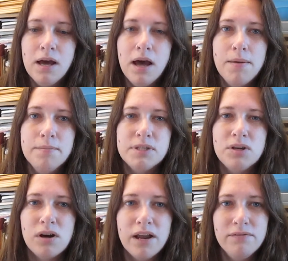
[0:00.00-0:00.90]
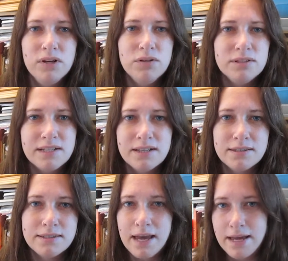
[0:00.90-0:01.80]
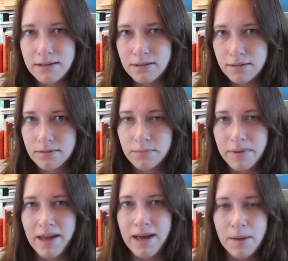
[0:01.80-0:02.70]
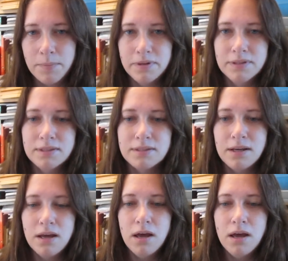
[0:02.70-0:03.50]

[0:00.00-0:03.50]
So you're kind of losing a sale when that happens.